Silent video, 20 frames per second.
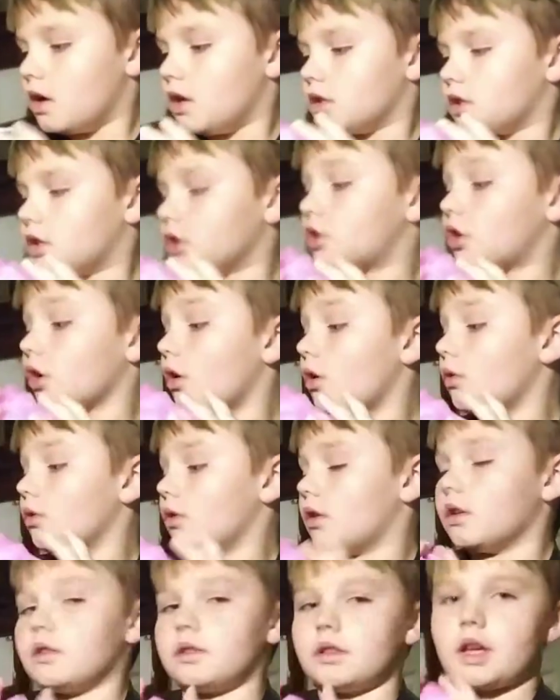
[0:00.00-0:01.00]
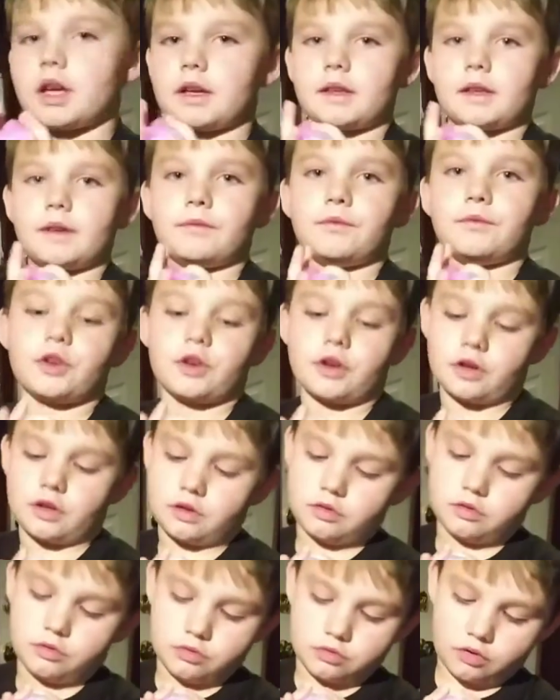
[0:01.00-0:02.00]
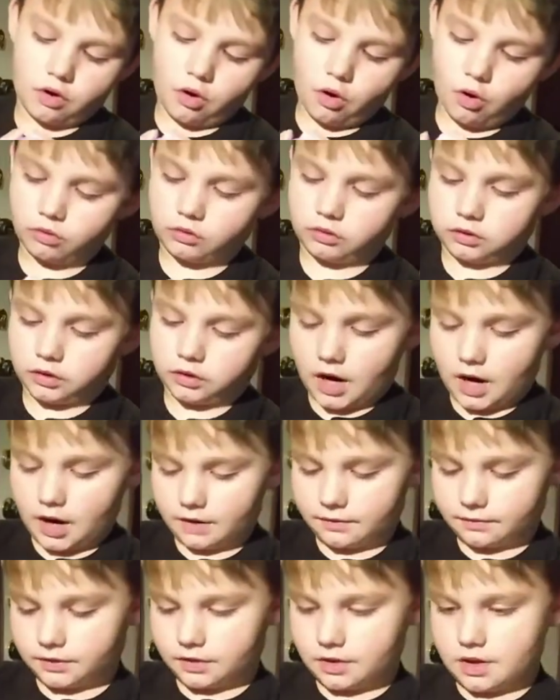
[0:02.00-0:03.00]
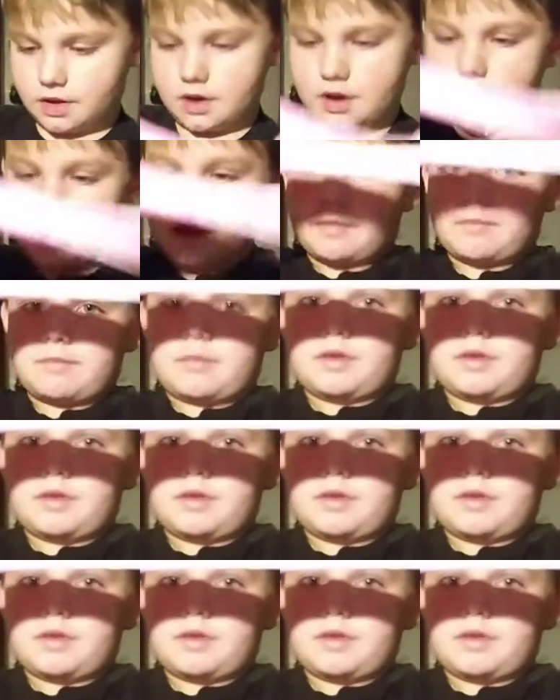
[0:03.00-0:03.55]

Just don't, like, if you're going to use a whole lot of slime,